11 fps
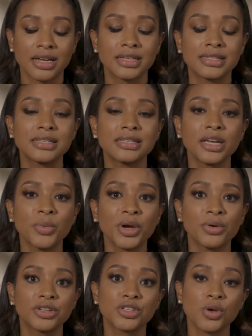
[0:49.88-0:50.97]
Today we're
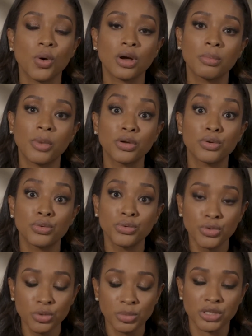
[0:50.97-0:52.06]
going to talk about
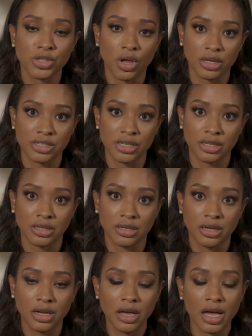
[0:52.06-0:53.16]
rheumatology.
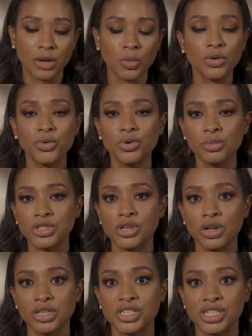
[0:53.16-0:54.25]
And what
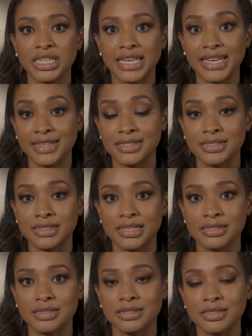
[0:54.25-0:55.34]
rheumatology is,
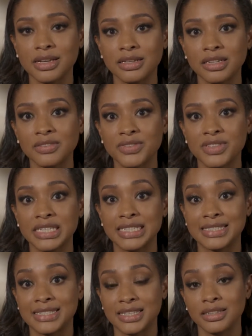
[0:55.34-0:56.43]
it's a study of the
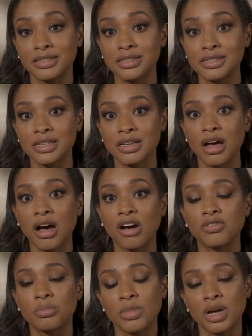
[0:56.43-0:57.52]
disease
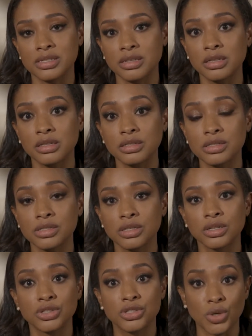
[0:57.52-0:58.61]
of muscles,
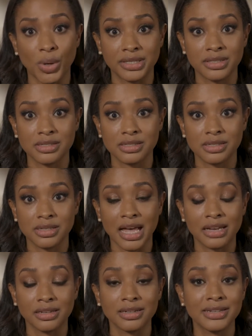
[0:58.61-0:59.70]
joints,
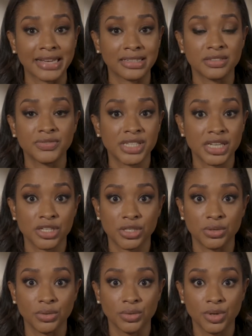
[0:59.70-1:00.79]
and connective
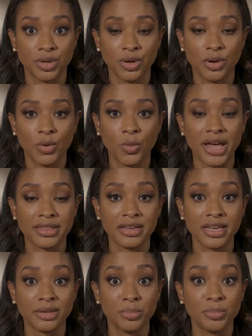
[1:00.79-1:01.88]
tissue, whether
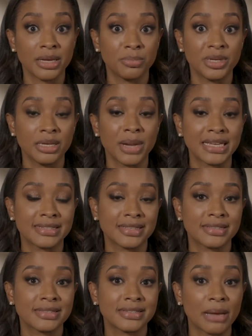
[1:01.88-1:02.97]
it may be by
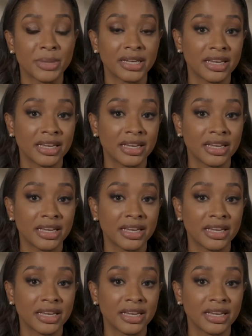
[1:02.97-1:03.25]
systemic